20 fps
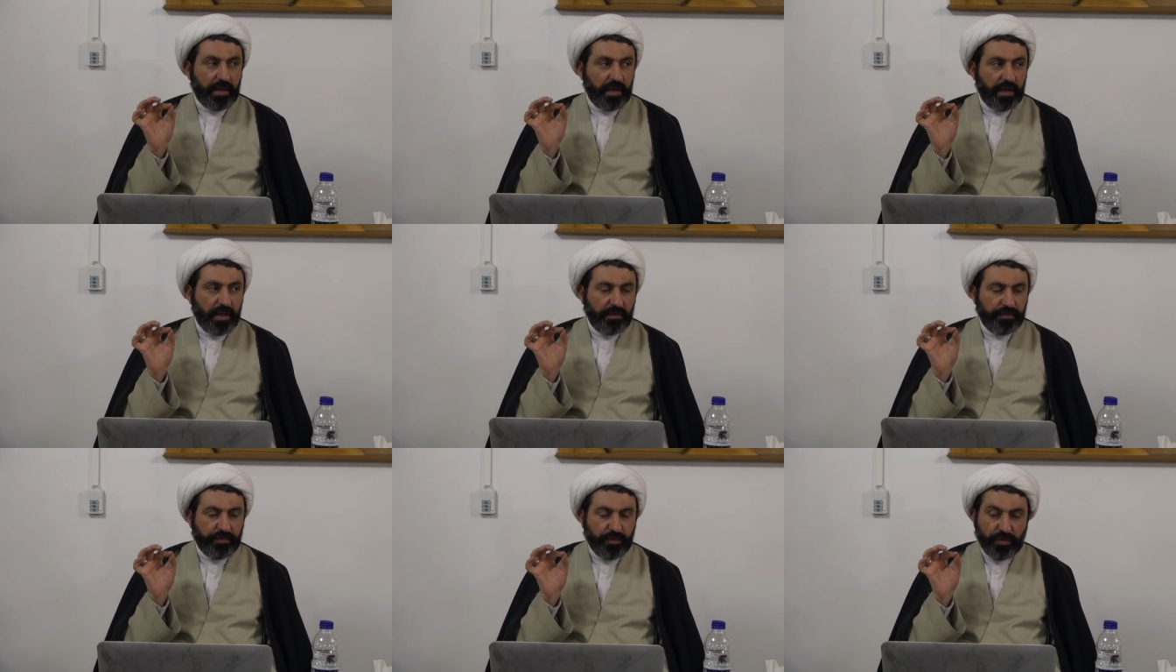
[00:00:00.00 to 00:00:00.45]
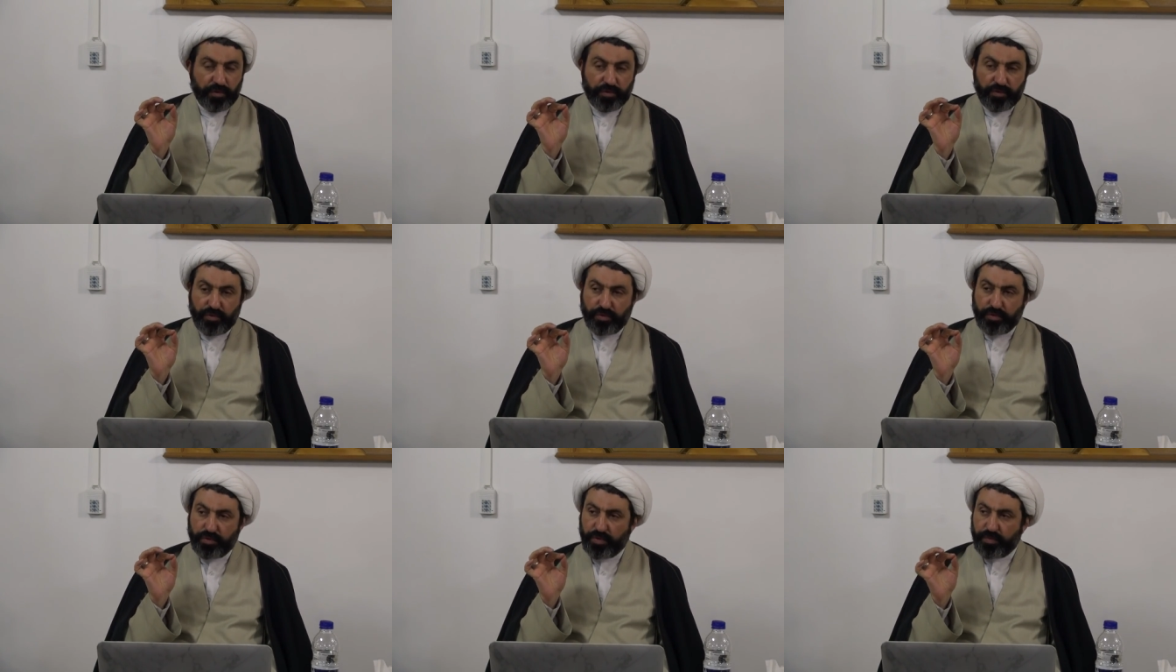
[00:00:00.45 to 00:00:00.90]
If your
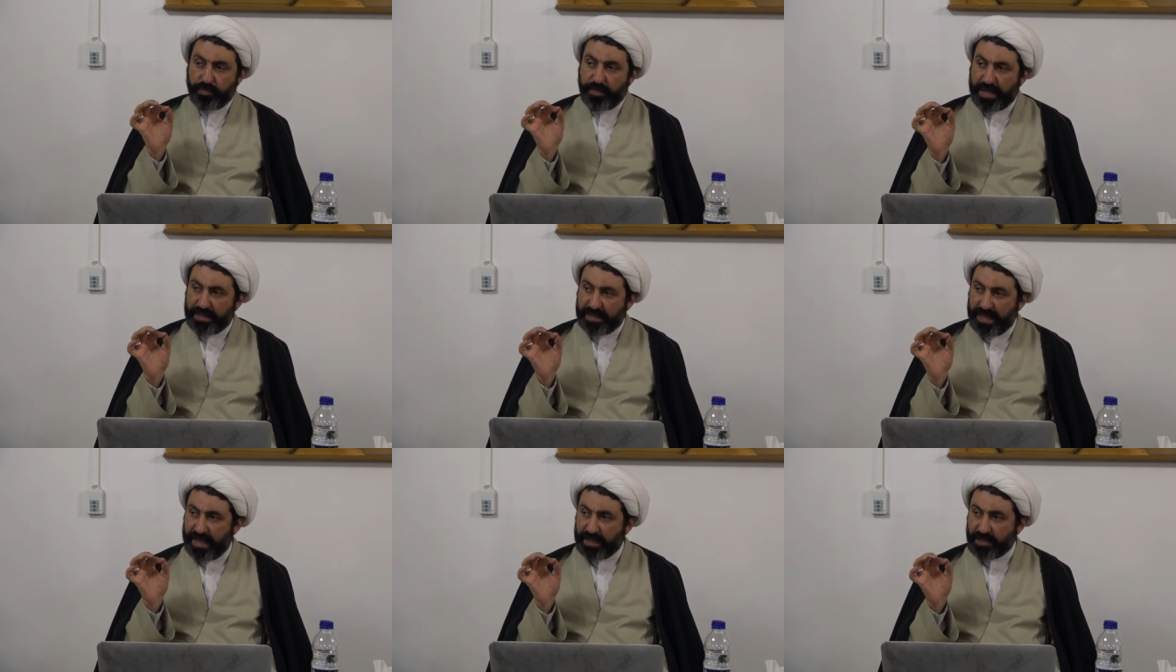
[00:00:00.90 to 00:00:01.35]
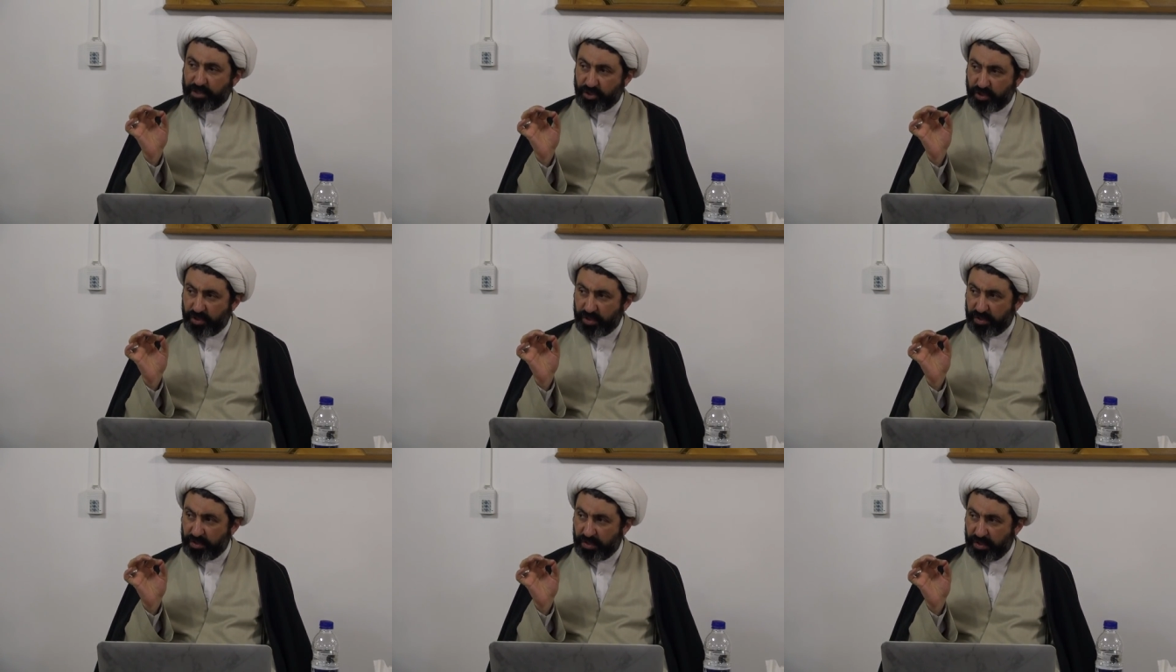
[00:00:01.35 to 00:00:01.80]
good or bad
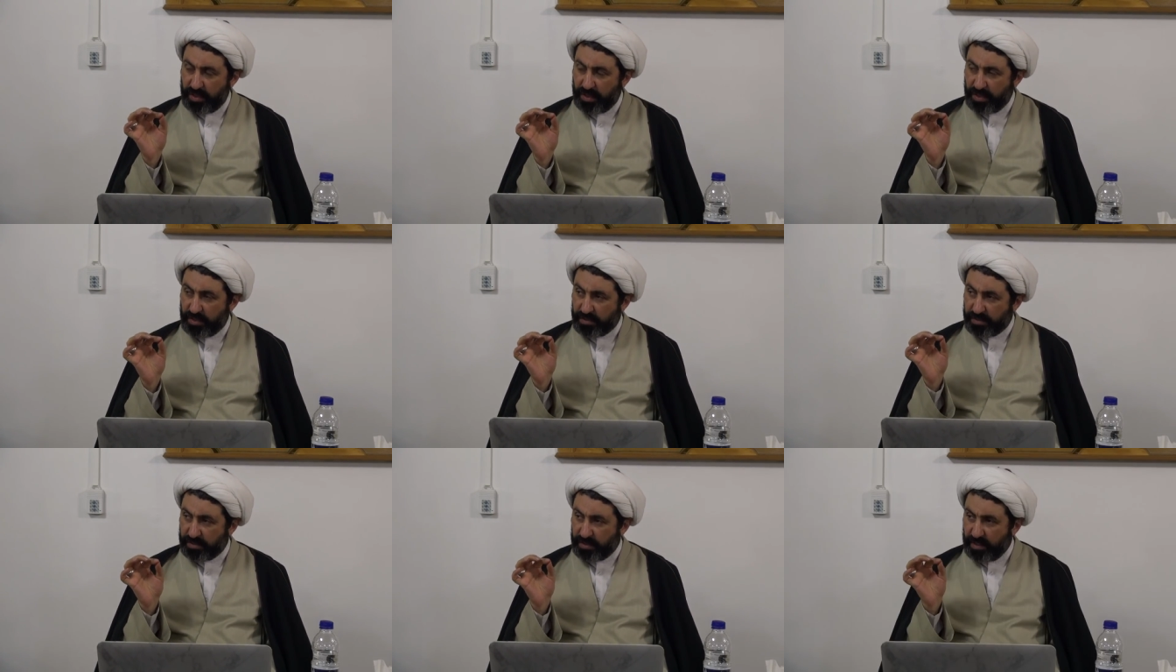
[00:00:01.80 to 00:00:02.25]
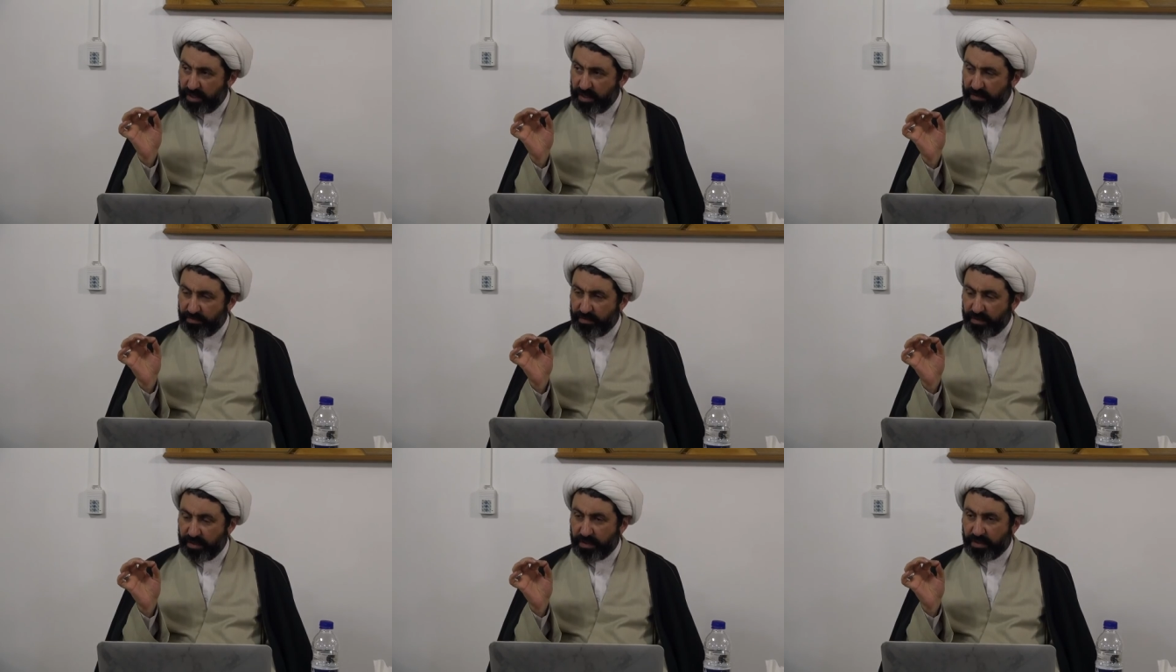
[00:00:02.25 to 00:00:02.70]
action is
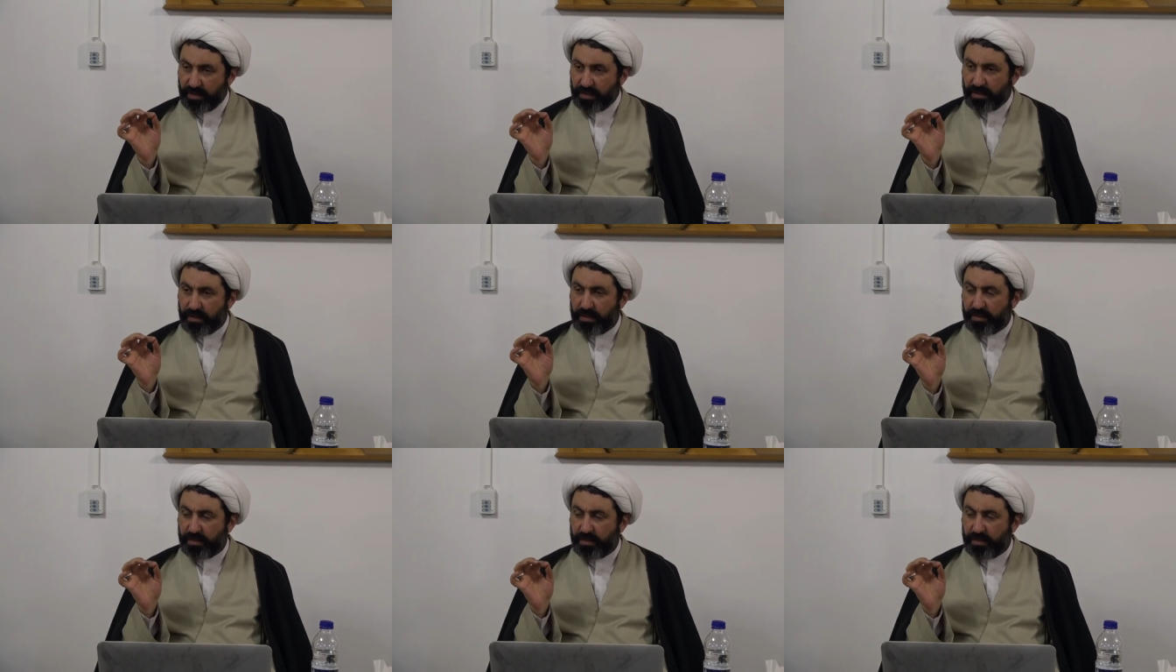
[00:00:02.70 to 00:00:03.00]
even